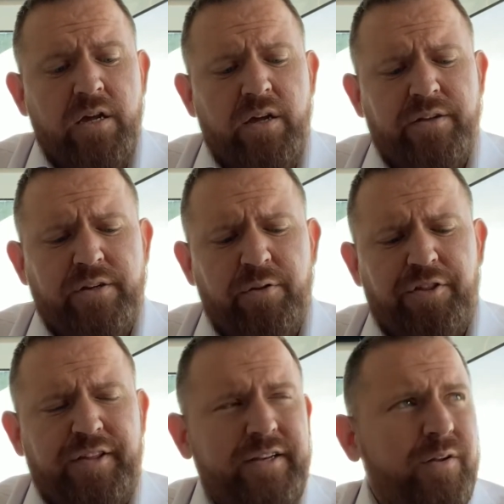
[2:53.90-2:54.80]
another
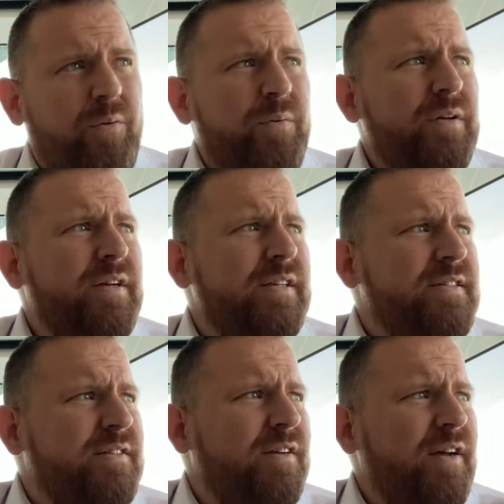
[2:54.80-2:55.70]
thing though
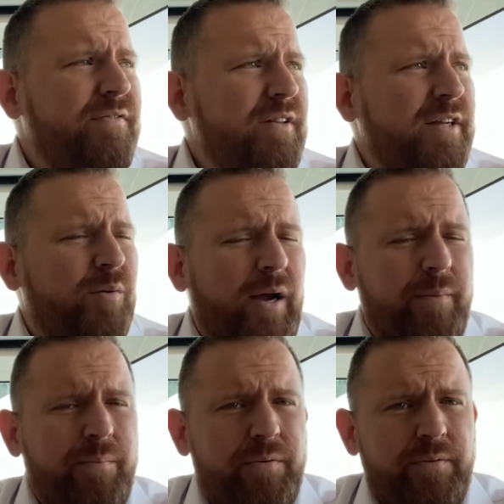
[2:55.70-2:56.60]
is uh, I feel like
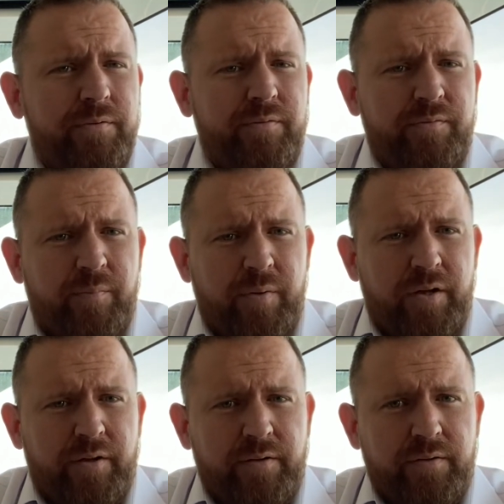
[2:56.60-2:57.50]
crap from
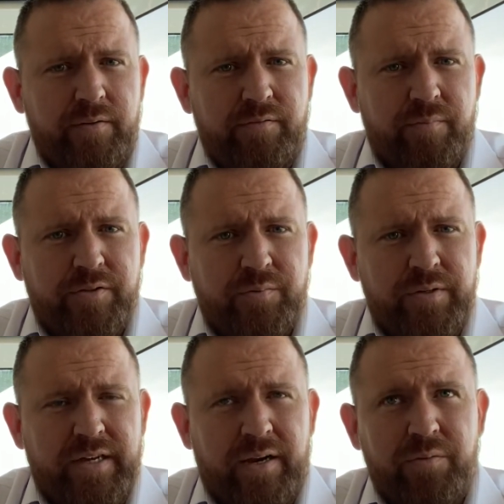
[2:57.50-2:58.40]
uh, from this
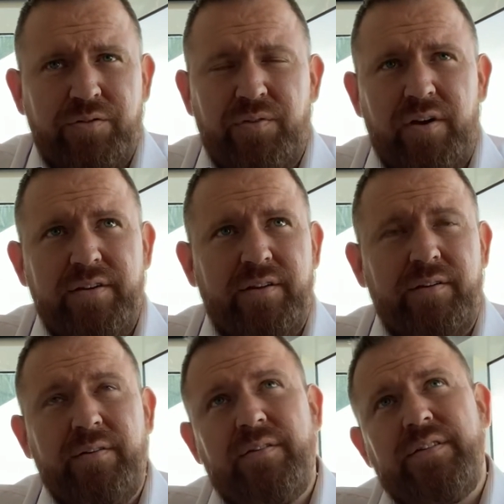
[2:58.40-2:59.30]
weekend. I was fine
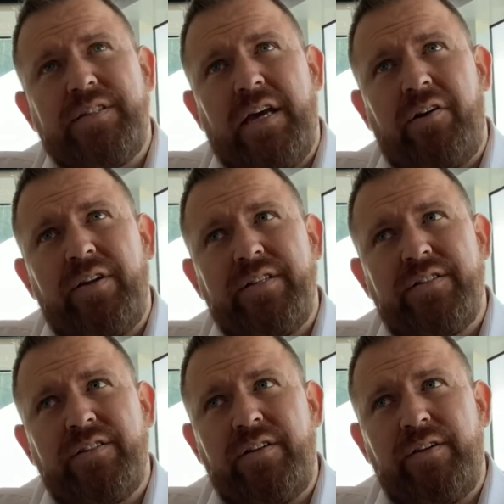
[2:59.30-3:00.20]
Saturday and
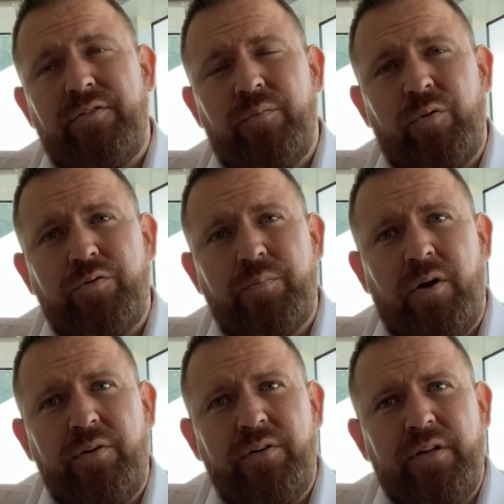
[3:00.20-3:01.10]
Sunday for the most part.